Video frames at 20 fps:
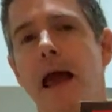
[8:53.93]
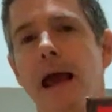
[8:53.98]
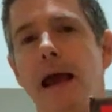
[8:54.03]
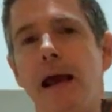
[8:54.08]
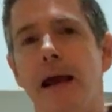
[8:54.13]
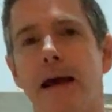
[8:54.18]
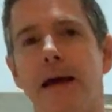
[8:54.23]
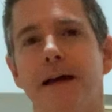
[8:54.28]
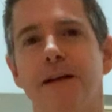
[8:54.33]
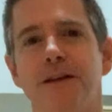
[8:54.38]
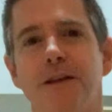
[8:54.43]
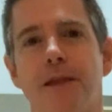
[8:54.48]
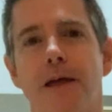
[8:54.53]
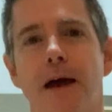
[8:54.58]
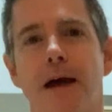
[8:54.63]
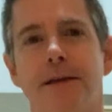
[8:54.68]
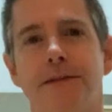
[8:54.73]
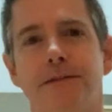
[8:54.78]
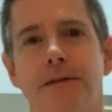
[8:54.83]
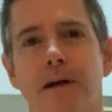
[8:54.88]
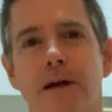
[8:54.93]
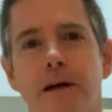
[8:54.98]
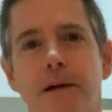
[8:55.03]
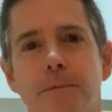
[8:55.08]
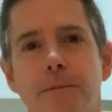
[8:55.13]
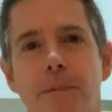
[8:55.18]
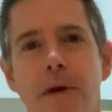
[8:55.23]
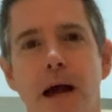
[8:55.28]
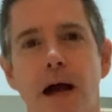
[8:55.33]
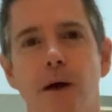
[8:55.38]
and that
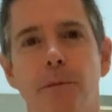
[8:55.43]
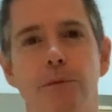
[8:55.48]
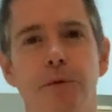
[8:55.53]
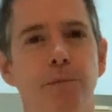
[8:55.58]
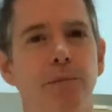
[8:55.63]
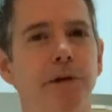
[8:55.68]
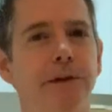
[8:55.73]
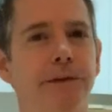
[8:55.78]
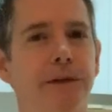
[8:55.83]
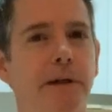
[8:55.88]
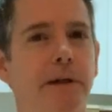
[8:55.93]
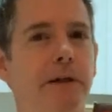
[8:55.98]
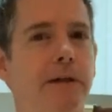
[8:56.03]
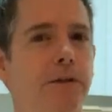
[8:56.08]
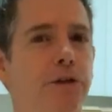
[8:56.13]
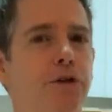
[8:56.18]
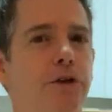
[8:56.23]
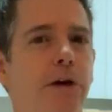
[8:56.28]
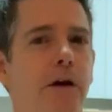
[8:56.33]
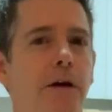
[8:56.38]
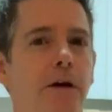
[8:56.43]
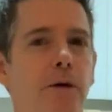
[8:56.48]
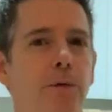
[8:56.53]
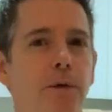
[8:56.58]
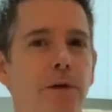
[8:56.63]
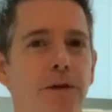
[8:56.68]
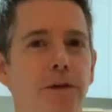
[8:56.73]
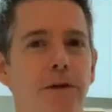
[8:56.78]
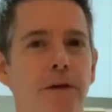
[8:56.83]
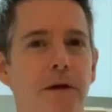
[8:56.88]
um, I'll be building it and sharing
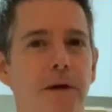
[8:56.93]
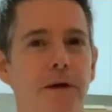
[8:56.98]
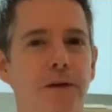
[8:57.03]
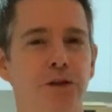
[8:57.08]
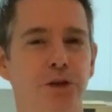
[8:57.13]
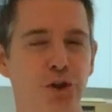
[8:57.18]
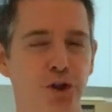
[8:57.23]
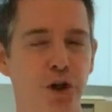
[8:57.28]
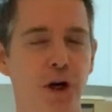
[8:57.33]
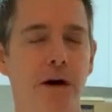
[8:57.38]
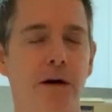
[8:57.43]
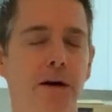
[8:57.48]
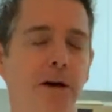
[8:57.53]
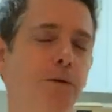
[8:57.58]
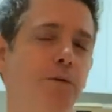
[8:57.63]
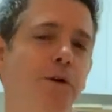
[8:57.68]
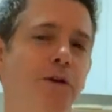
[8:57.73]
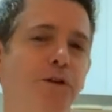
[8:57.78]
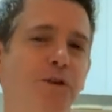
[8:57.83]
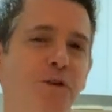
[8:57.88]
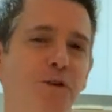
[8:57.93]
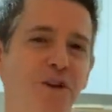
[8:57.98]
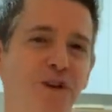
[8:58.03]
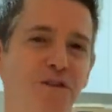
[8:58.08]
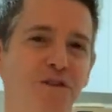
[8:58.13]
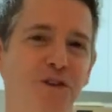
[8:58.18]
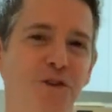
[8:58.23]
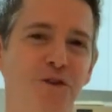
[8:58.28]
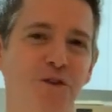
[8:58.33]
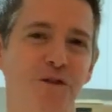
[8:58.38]
with you, sharing it with you in
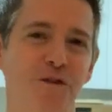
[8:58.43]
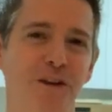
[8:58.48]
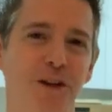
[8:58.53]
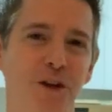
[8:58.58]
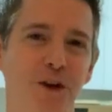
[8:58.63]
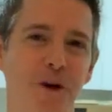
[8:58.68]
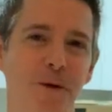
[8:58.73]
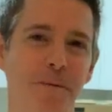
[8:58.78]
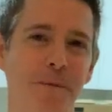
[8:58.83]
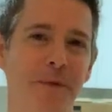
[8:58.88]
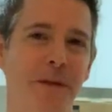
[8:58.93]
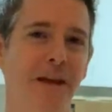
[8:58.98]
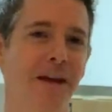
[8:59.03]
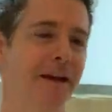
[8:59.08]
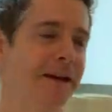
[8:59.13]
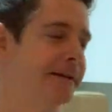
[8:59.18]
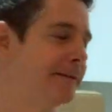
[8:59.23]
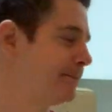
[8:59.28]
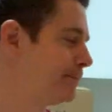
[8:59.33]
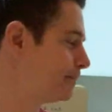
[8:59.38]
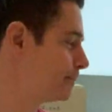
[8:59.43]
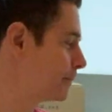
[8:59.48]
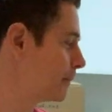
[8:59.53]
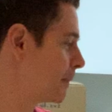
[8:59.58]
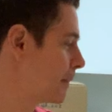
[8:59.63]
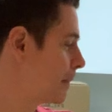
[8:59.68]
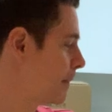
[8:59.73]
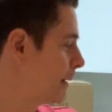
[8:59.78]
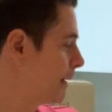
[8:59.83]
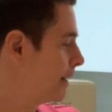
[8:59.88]
a future video.
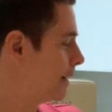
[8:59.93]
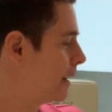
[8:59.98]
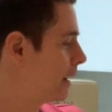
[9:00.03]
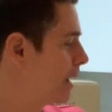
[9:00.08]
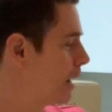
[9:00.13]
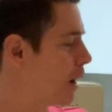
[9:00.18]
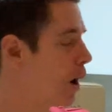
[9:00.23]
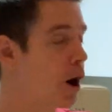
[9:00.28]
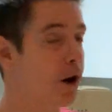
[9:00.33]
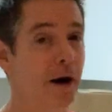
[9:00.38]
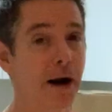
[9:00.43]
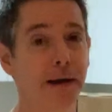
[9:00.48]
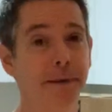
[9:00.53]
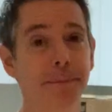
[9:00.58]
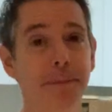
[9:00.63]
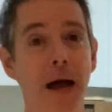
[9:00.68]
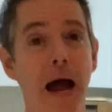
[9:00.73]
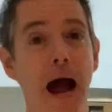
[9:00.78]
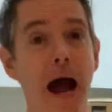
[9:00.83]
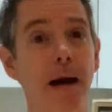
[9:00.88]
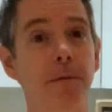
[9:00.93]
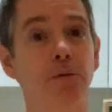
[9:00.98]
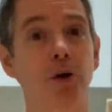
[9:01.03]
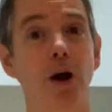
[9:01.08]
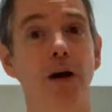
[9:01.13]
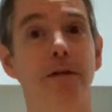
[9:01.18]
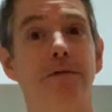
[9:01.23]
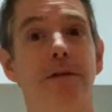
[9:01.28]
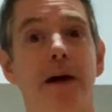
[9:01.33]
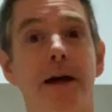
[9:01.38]
All right, I'm
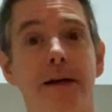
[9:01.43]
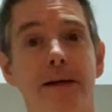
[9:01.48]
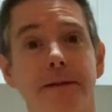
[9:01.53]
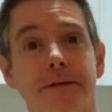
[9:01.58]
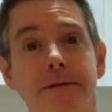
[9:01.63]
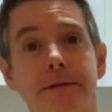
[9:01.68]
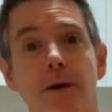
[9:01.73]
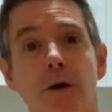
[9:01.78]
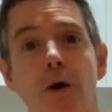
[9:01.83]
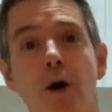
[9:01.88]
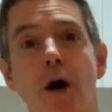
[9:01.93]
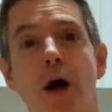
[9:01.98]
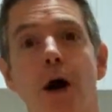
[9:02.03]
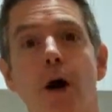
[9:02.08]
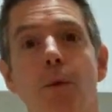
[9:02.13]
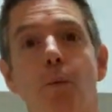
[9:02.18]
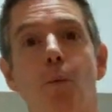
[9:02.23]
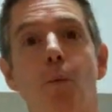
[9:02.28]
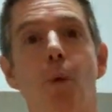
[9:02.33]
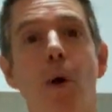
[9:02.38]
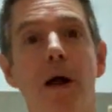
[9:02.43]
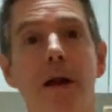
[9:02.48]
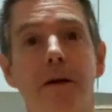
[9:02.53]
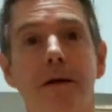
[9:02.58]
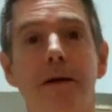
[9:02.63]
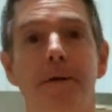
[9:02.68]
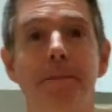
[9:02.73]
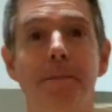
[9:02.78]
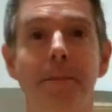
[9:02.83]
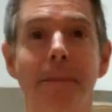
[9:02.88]
Ron Vining. Um,
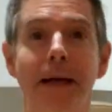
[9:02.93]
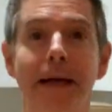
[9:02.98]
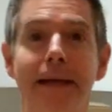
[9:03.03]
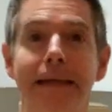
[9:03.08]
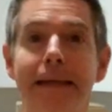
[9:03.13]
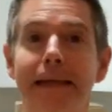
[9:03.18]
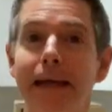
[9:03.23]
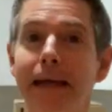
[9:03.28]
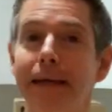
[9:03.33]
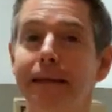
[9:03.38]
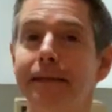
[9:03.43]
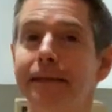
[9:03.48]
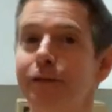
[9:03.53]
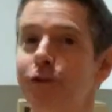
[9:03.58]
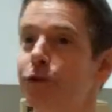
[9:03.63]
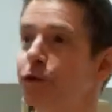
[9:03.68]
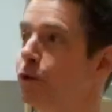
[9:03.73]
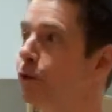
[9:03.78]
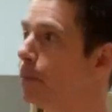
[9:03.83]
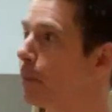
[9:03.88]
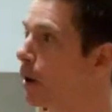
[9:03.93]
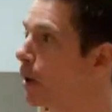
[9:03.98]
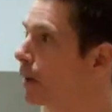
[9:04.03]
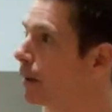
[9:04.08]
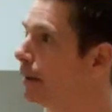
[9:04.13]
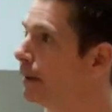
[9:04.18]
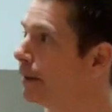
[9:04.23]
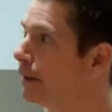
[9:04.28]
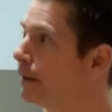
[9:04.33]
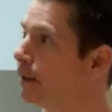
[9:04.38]
welcome again to the
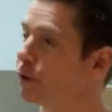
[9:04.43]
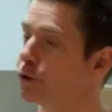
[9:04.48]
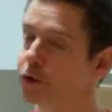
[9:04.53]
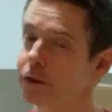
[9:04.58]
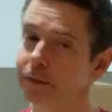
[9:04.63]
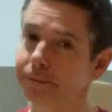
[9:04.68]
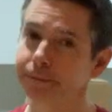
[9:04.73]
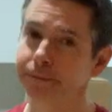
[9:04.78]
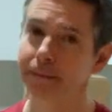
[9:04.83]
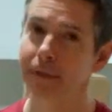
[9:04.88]
Marketing Kitchen.